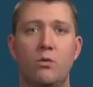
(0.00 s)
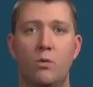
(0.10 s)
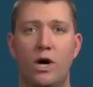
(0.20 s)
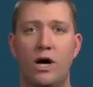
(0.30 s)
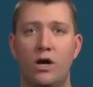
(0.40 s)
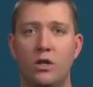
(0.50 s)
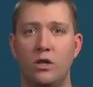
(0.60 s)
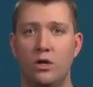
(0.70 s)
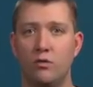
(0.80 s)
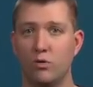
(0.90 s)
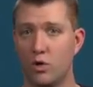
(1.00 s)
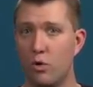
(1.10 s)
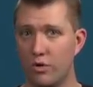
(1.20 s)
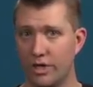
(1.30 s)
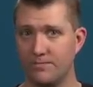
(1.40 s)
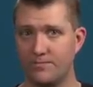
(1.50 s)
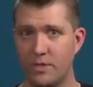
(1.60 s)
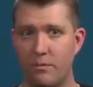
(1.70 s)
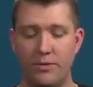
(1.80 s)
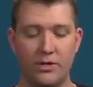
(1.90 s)
while recording,
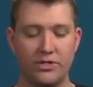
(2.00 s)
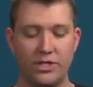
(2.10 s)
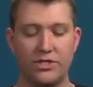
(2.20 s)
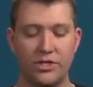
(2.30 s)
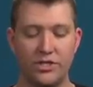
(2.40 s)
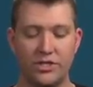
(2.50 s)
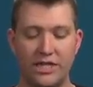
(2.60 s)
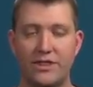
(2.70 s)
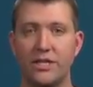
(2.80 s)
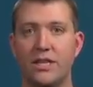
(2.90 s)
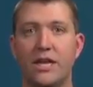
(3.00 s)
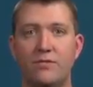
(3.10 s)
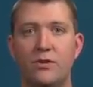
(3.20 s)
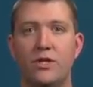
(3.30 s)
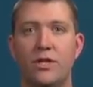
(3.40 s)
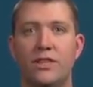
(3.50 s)
because this is going to set the level